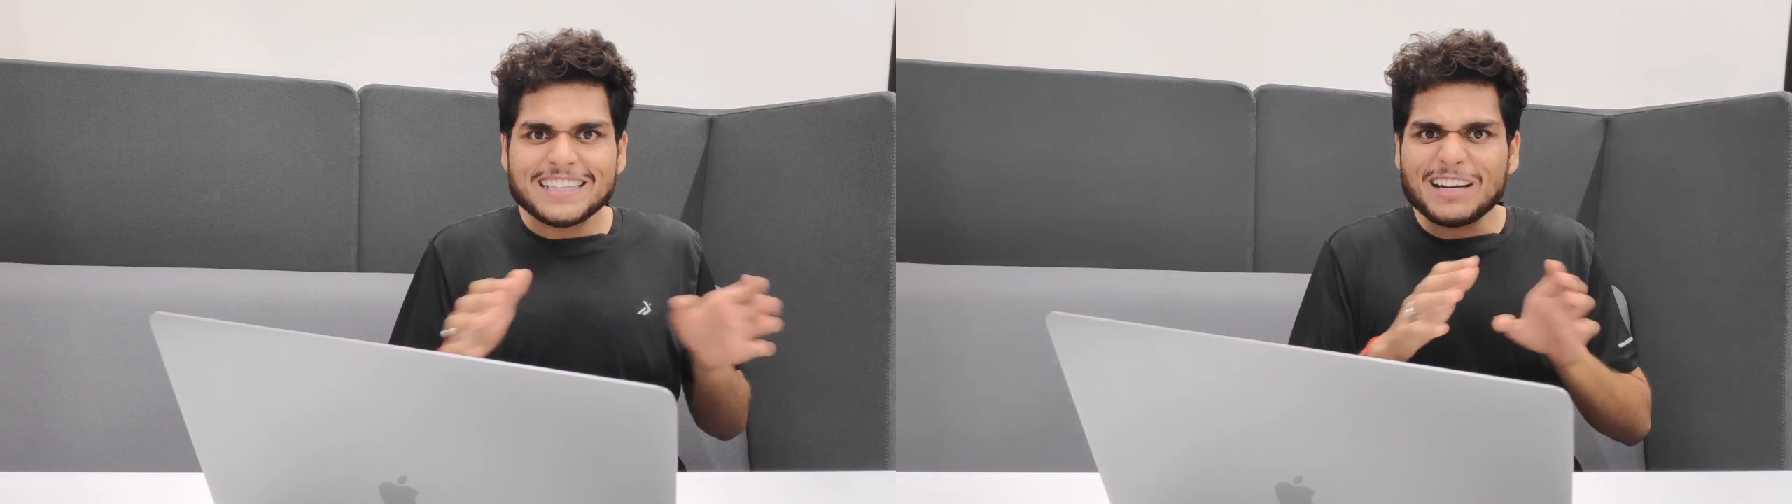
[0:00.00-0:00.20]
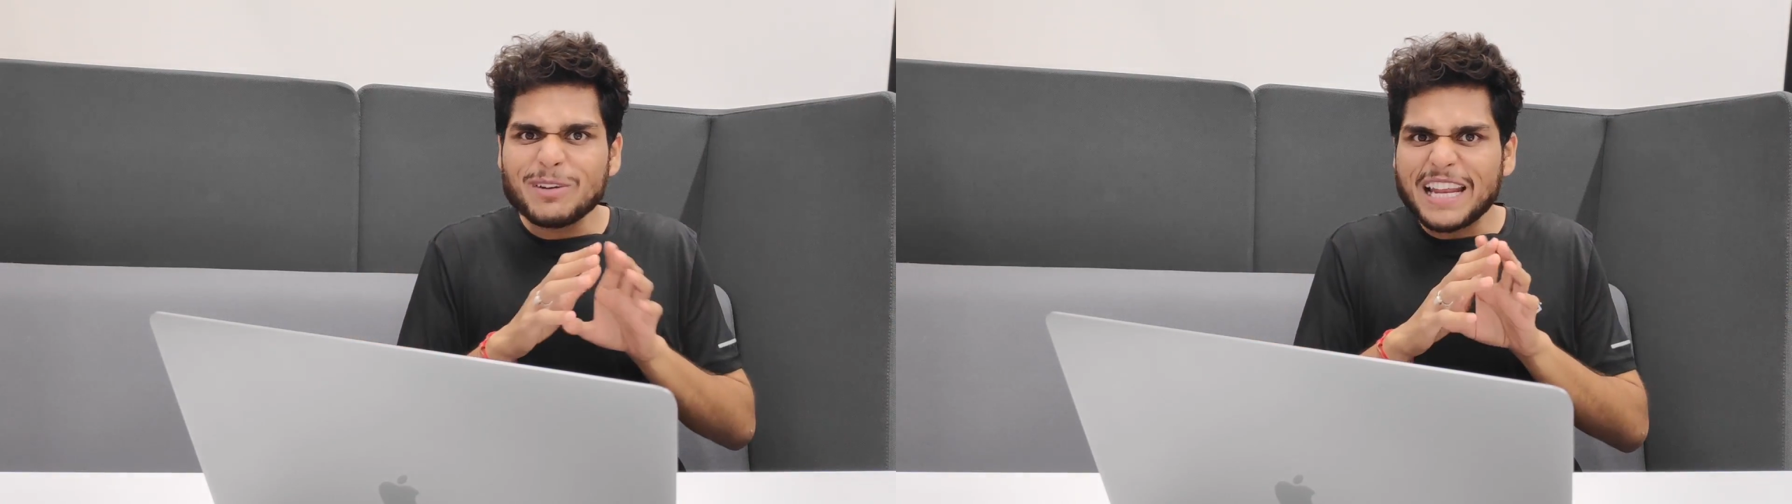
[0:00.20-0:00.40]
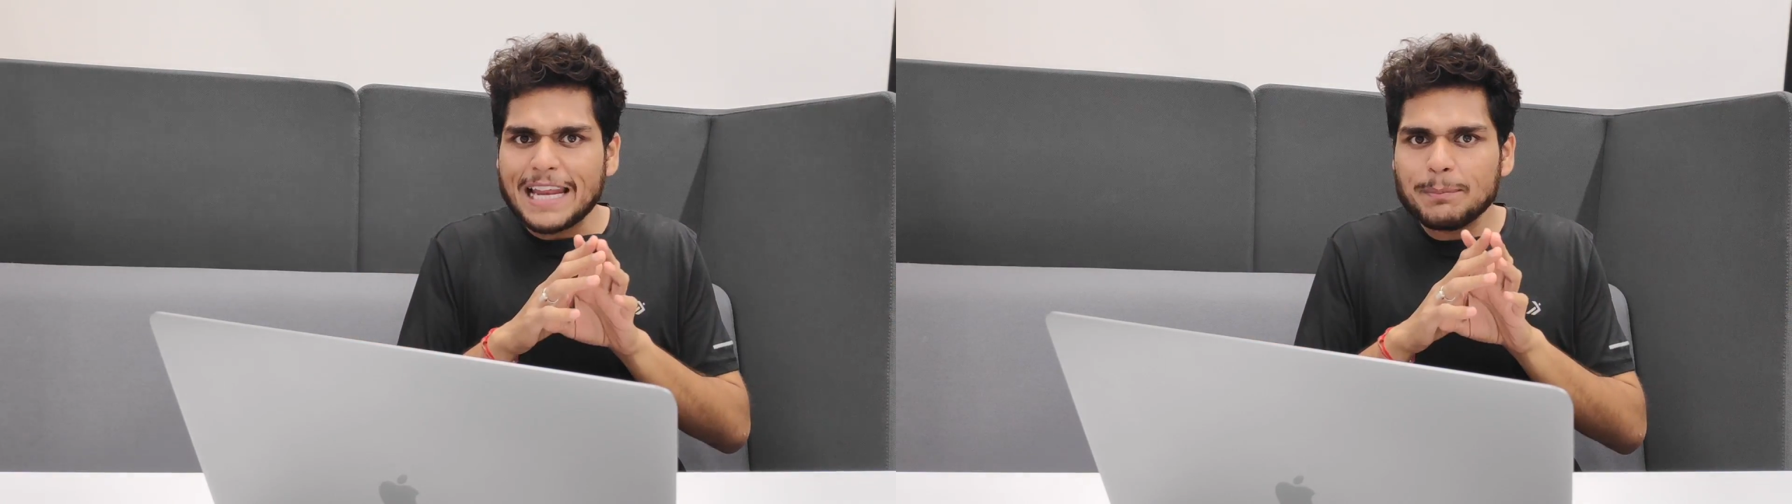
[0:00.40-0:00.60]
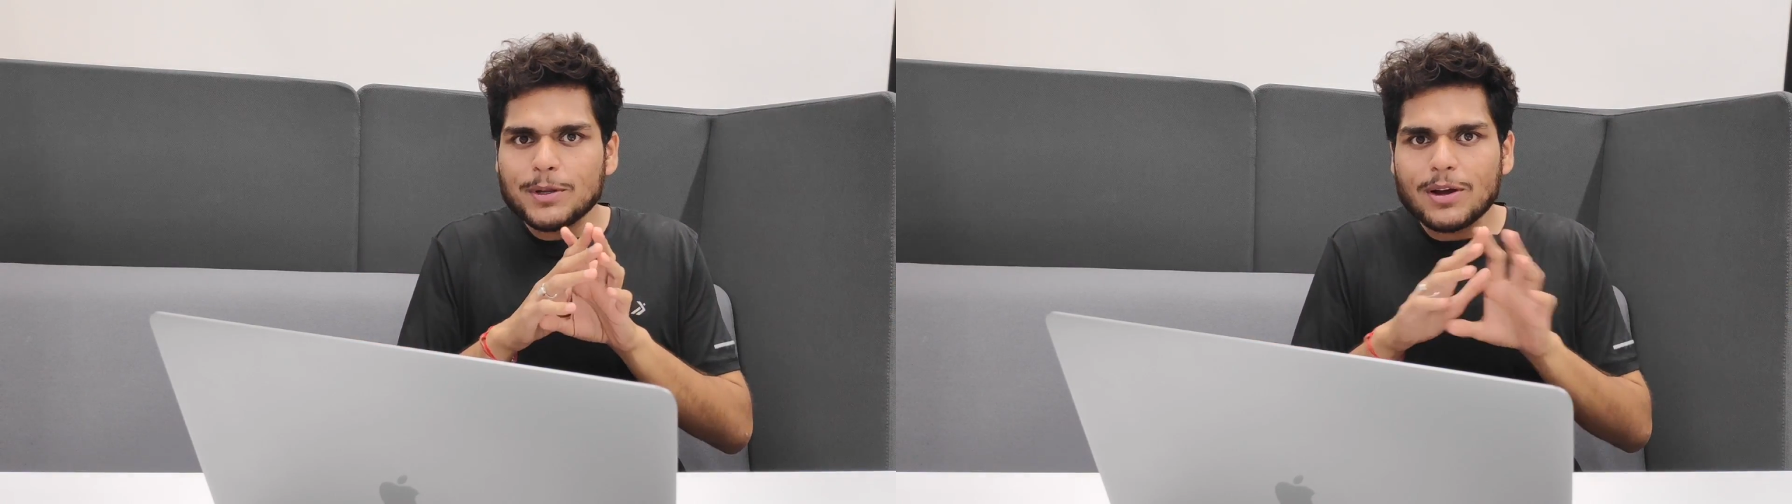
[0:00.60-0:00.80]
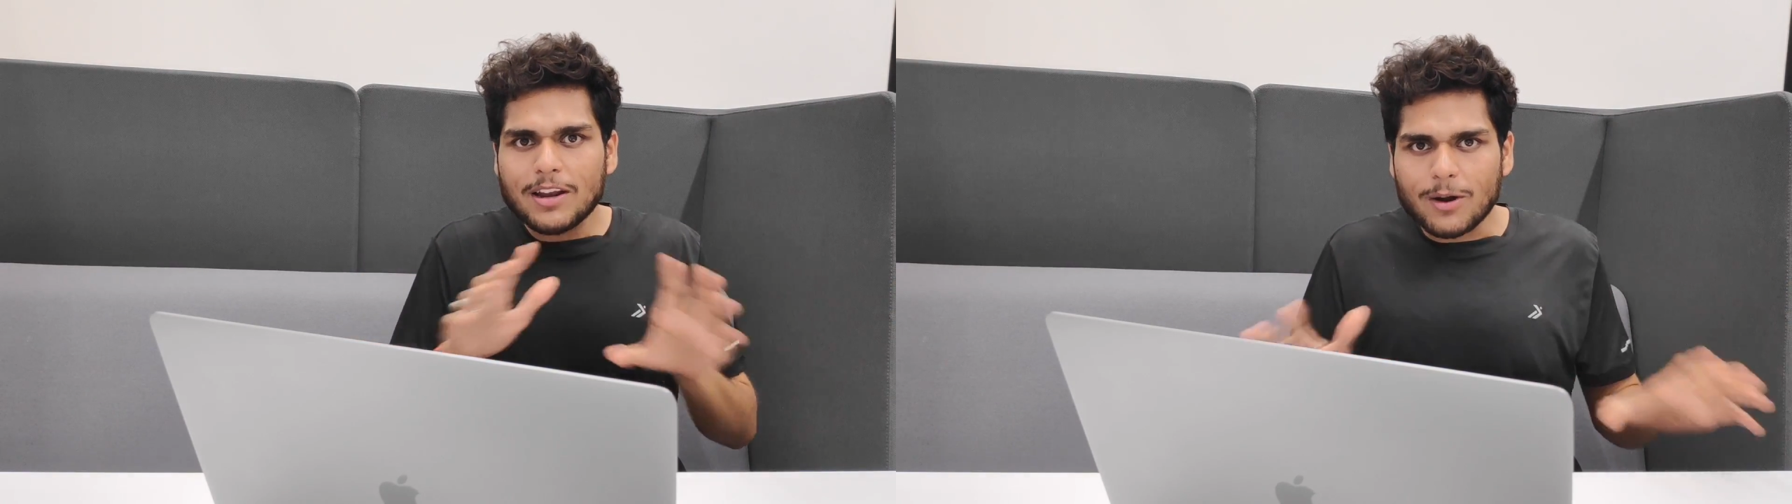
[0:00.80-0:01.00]
that will help
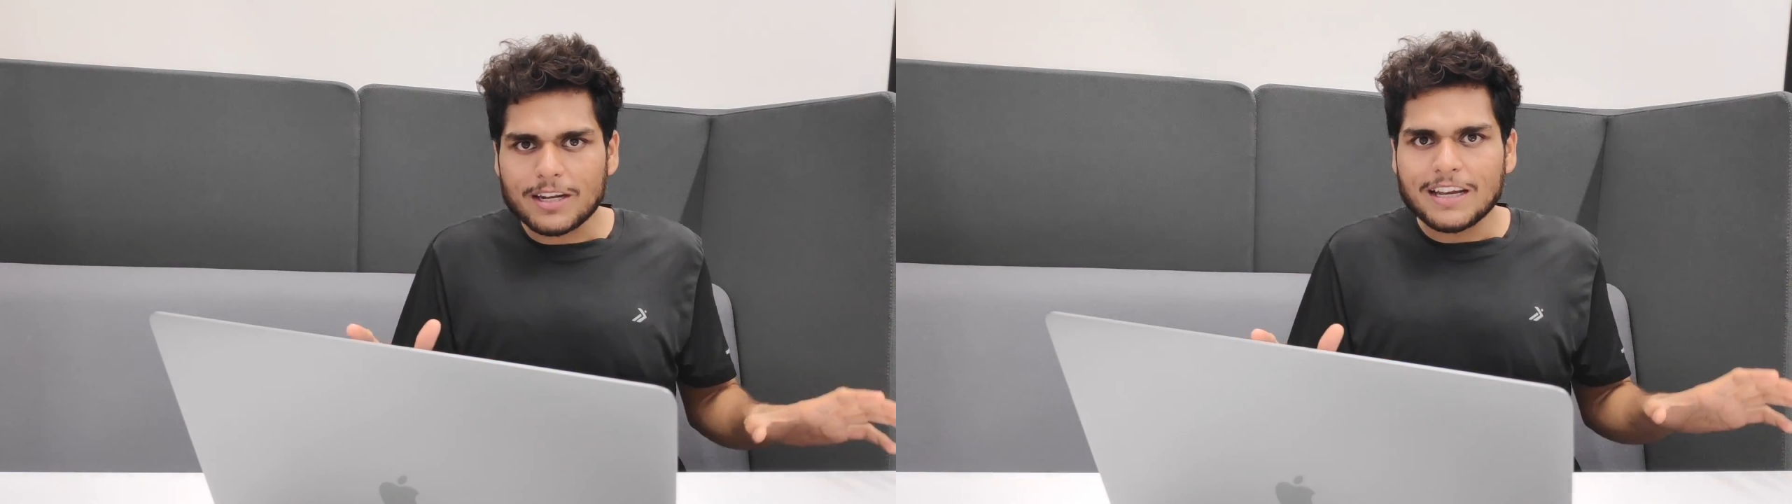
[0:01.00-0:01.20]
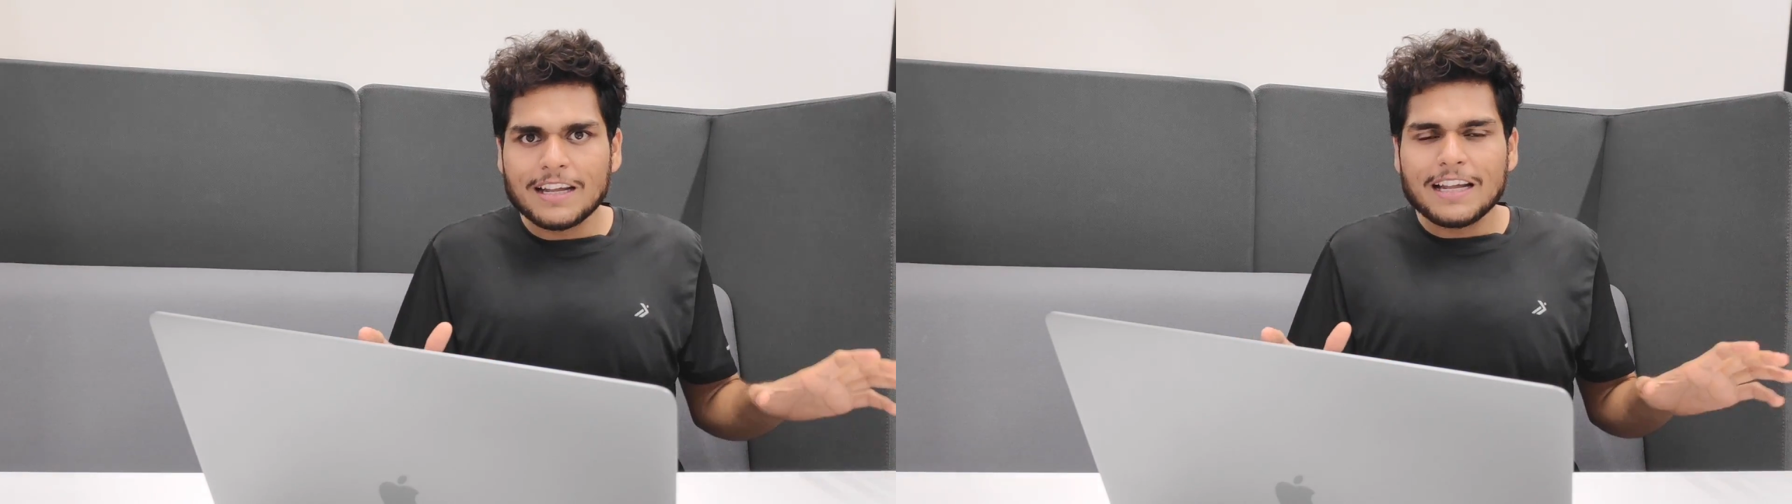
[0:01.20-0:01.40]
you a lot.